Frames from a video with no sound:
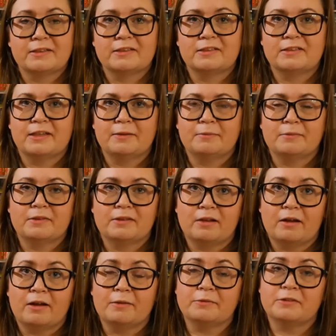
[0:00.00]
the same
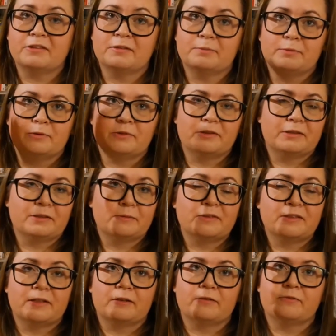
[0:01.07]
time putting
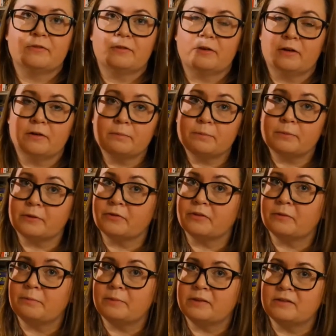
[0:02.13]
themselves up on the
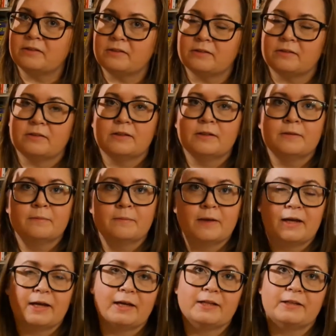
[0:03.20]
pedestal
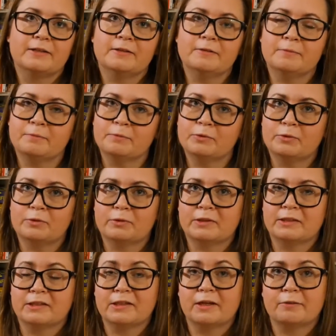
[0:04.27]
and
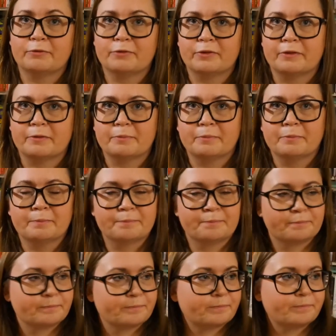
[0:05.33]
talking down to them
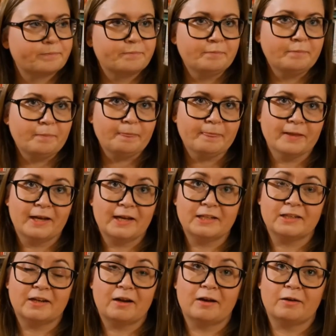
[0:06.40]

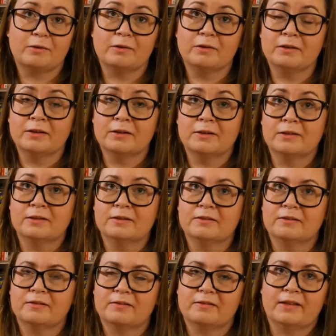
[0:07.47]
and now
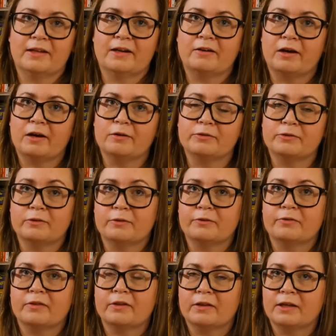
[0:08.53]
they are out on
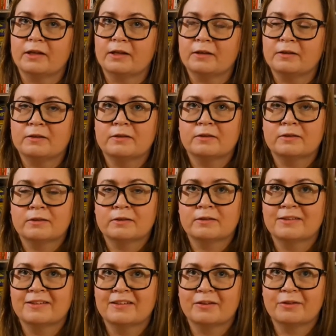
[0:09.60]
the
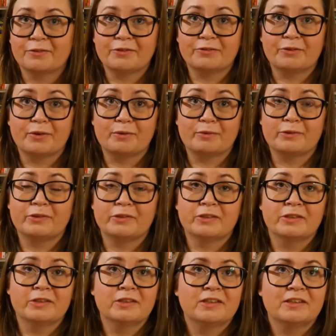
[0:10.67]
on the road
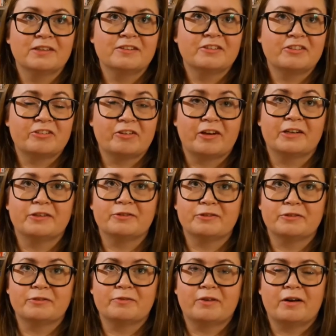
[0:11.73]
trying to
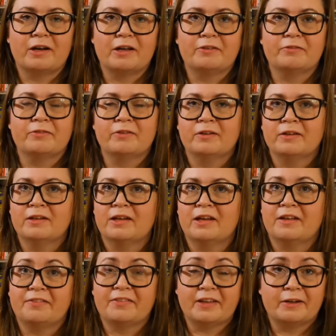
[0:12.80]
survive
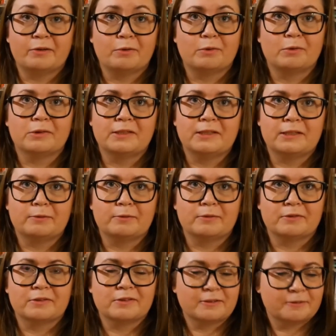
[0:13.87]
and they're all
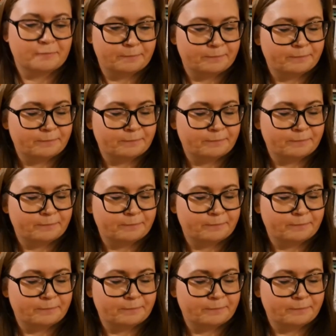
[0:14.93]
equals